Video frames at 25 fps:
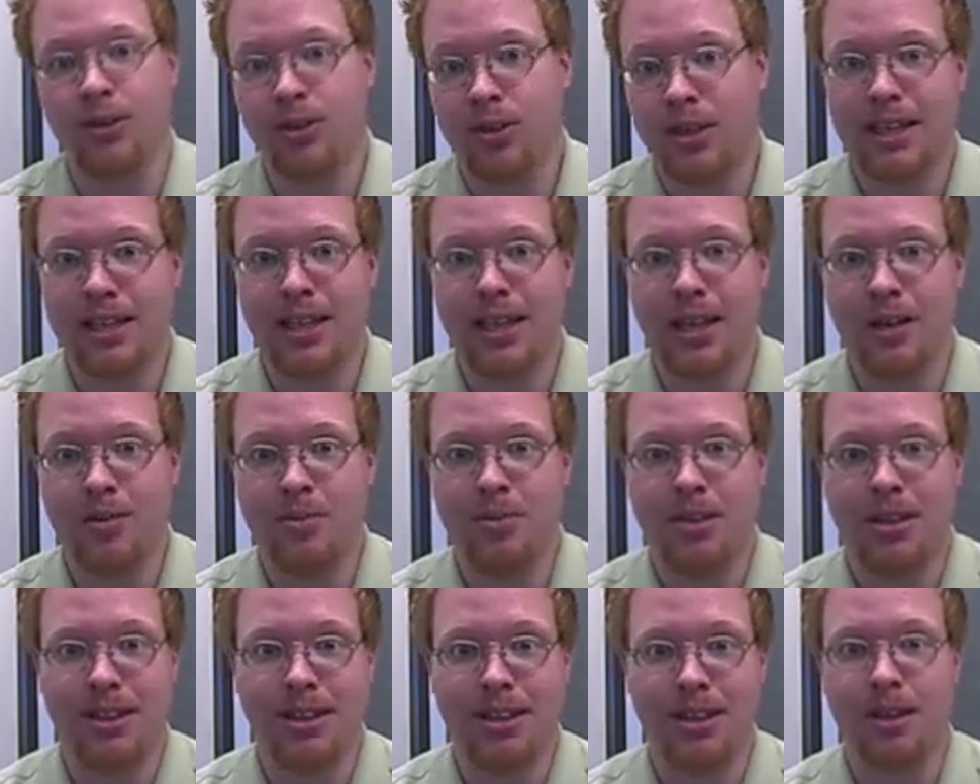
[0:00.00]
You'd think they
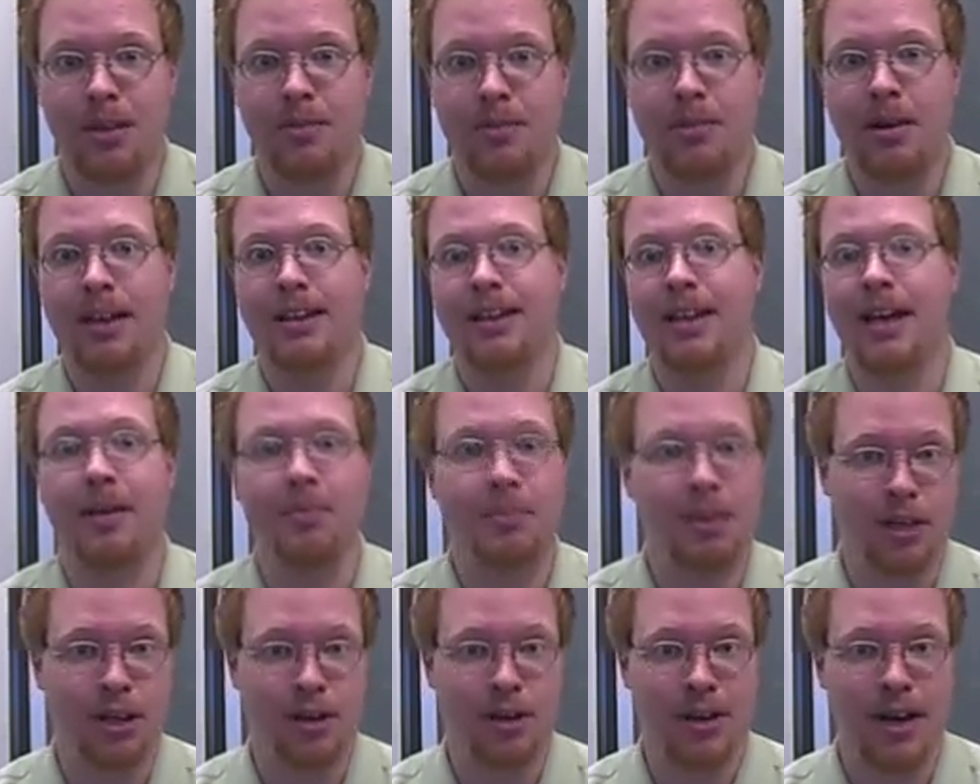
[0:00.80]
would be thinking about
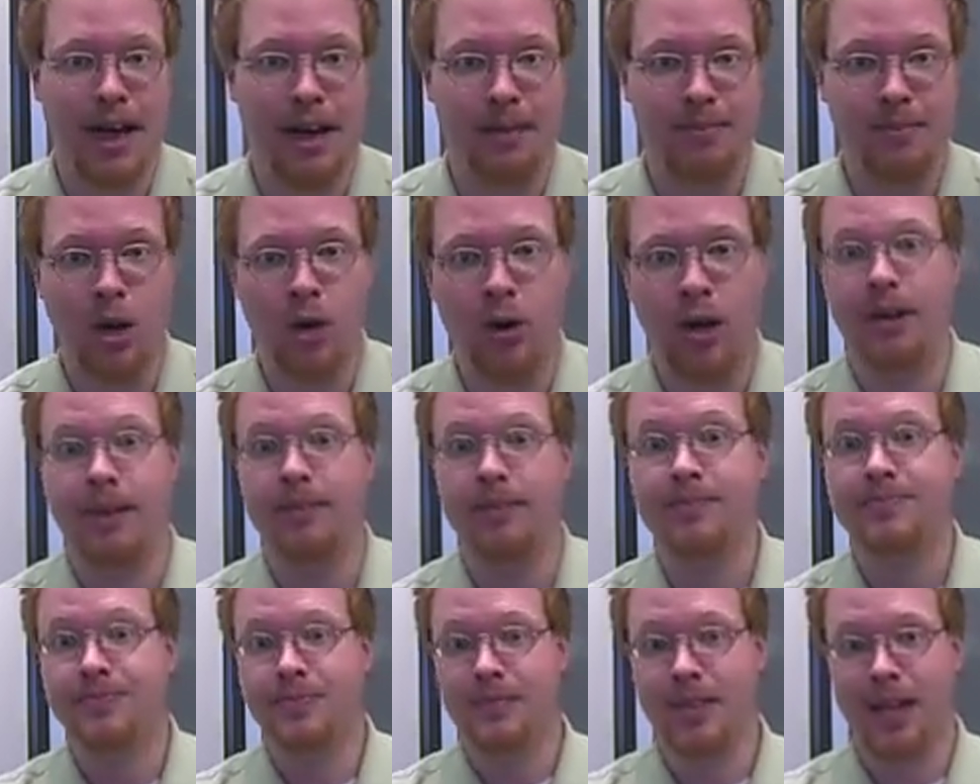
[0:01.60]
that, but they're not.
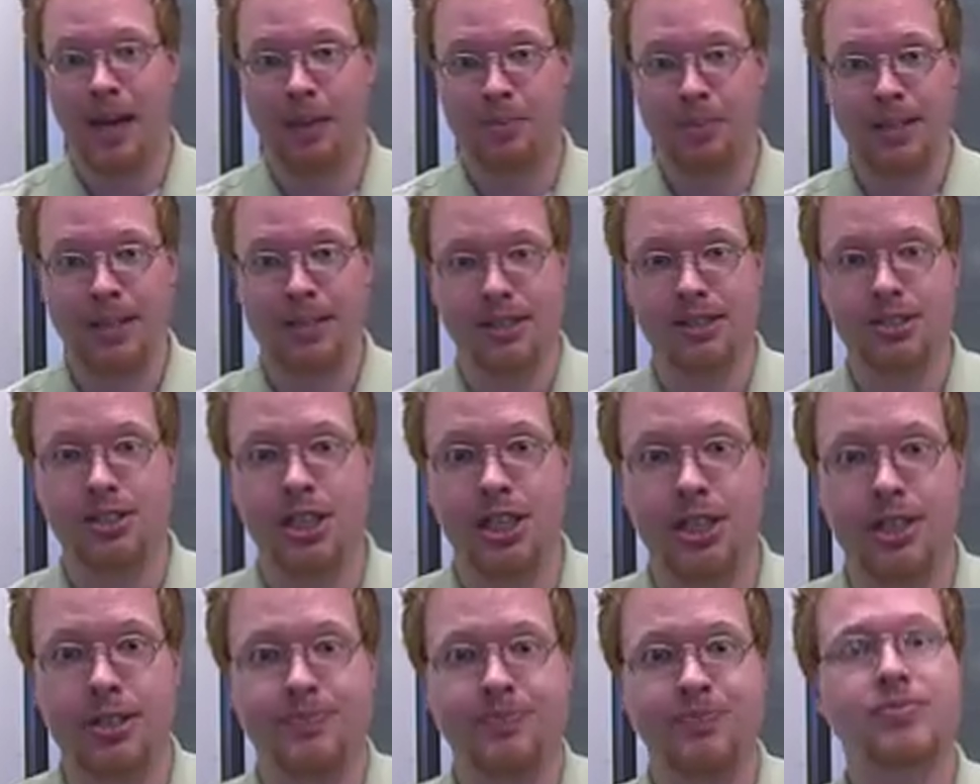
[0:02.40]
Okay, that being
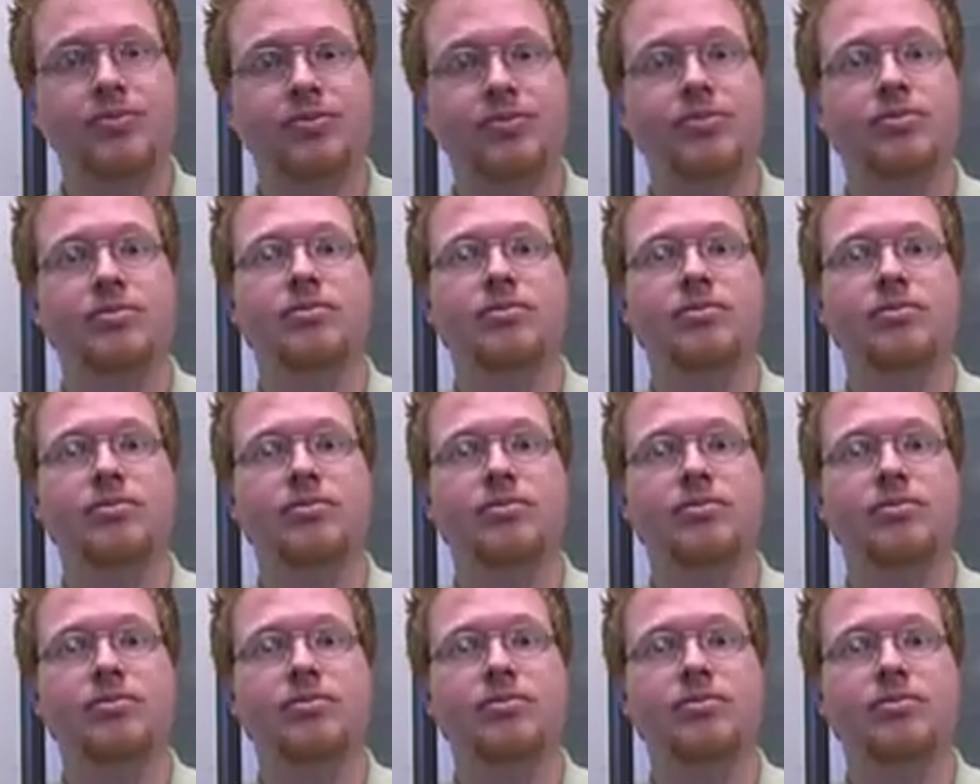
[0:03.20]
considered,